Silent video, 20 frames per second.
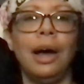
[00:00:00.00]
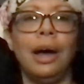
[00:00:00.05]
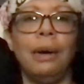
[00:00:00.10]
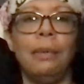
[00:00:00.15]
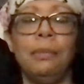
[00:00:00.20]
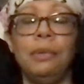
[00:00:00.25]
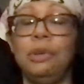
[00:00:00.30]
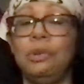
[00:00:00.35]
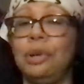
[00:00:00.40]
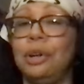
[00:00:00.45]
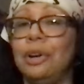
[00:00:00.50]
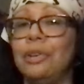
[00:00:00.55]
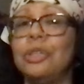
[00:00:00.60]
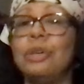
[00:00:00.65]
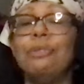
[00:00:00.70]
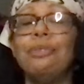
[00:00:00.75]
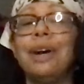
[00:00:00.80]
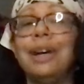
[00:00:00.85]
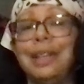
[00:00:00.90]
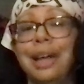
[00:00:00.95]
You can
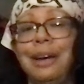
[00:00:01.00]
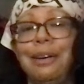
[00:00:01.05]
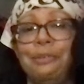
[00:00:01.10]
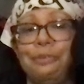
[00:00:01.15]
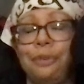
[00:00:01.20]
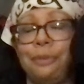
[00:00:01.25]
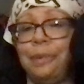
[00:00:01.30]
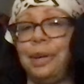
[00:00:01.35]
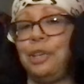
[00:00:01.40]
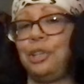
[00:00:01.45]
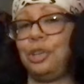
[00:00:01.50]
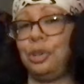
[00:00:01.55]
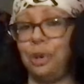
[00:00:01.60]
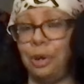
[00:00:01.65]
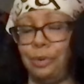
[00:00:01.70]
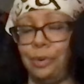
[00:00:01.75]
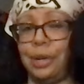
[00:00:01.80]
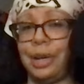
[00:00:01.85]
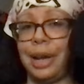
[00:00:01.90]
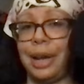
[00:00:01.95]
also find that information
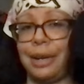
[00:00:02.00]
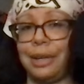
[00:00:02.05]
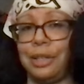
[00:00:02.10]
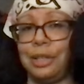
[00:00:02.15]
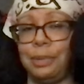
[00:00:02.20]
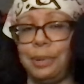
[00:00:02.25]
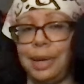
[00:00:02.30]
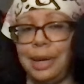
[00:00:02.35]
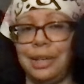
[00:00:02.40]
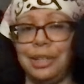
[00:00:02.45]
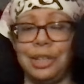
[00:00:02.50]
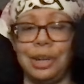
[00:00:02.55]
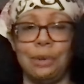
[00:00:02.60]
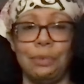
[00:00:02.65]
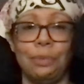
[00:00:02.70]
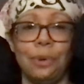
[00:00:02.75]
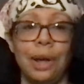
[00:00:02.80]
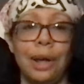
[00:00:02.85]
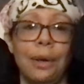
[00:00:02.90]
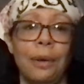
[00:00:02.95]
on Redacted's page as
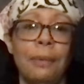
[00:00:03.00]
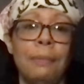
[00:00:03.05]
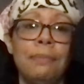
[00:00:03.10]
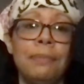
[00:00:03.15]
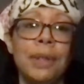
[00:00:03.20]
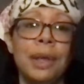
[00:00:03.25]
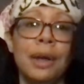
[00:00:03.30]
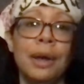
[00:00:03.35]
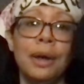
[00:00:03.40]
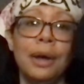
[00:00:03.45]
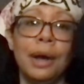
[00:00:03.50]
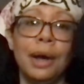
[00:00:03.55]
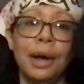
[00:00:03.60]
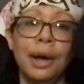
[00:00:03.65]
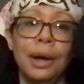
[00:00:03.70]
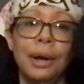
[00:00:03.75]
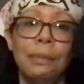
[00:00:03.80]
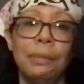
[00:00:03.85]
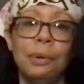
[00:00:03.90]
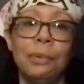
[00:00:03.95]
well.
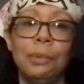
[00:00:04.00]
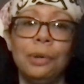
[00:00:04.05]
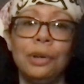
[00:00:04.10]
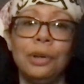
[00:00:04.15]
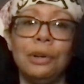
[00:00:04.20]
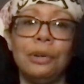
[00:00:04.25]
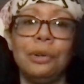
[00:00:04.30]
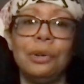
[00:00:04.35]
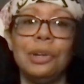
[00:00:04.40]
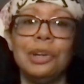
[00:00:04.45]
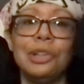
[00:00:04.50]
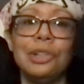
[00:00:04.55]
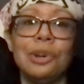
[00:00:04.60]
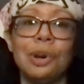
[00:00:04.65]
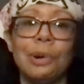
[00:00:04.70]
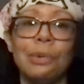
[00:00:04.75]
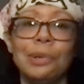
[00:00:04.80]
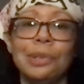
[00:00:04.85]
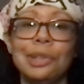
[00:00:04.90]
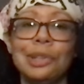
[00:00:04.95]
But we're going to
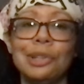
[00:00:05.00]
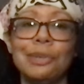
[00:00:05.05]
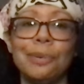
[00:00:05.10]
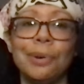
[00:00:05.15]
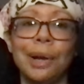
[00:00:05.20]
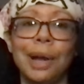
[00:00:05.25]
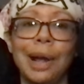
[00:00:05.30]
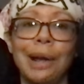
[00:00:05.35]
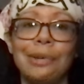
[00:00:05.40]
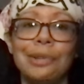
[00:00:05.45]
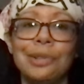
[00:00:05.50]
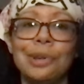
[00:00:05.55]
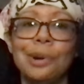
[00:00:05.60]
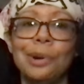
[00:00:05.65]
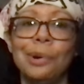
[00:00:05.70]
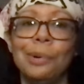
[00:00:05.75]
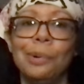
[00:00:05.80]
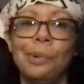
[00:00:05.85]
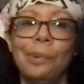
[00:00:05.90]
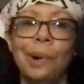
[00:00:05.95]
start with this for now.
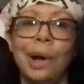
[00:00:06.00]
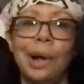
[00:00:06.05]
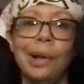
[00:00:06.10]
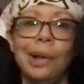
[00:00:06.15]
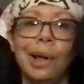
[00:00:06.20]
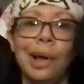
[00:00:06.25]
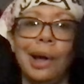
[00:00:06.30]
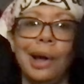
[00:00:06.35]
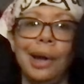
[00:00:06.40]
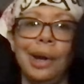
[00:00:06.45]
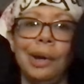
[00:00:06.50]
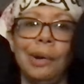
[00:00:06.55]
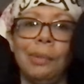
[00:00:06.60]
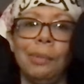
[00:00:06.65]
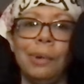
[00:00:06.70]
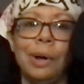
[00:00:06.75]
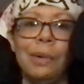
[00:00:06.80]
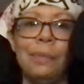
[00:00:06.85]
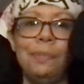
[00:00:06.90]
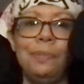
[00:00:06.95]
So while I
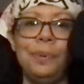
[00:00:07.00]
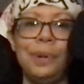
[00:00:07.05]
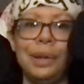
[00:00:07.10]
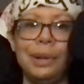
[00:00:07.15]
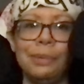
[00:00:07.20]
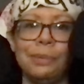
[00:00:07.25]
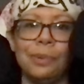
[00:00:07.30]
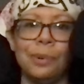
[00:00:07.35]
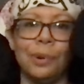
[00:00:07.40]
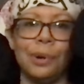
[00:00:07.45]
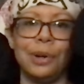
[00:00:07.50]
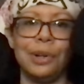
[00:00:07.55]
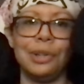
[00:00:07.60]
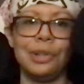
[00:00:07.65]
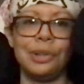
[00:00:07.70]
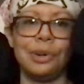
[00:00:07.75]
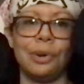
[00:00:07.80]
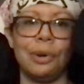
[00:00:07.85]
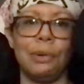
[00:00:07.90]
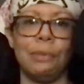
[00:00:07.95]
am a bit more
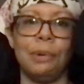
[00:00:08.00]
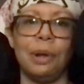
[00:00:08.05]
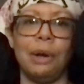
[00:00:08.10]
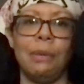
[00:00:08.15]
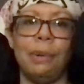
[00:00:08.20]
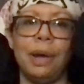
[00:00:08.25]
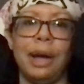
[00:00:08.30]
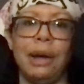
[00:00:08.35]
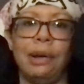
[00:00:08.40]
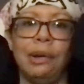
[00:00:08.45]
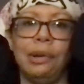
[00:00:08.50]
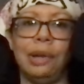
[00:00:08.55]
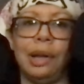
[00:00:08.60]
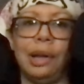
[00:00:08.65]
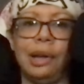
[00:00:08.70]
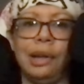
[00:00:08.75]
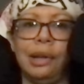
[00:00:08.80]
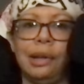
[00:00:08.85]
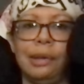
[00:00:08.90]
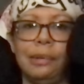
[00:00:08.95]
disturbed
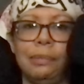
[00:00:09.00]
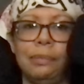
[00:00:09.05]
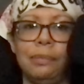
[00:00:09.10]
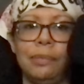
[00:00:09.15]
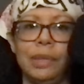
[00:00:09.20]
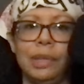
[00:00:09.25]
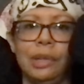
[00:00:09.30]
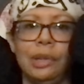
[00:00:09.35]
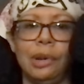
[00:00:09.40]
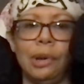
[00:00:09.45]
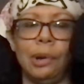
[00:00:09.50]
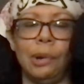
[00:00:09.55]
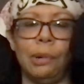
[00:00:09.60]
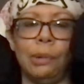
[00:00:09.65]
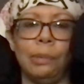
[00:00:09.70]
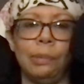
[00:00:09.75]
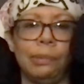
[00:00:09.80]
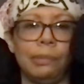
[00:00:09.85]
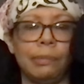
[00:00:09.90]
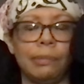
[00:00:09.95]
about,
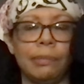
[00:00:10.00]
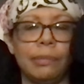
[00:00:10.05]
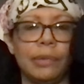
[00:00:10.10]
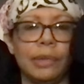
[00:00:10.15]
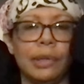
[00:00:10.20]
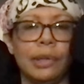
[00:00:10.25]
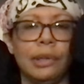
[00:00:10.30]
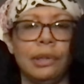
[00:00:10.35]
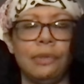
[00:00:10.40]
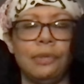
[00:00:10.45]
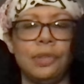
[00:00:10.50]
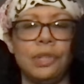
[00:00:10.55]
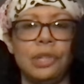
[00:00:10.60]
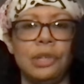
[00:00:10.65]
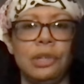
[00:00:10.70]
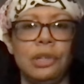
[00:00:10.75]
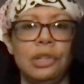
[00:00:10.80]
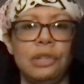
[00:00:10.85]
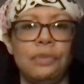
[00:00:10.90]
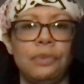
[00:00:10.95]
the
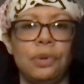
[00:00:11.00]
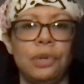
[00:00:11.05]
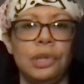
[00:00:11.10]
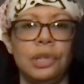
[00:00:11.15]
facilities for the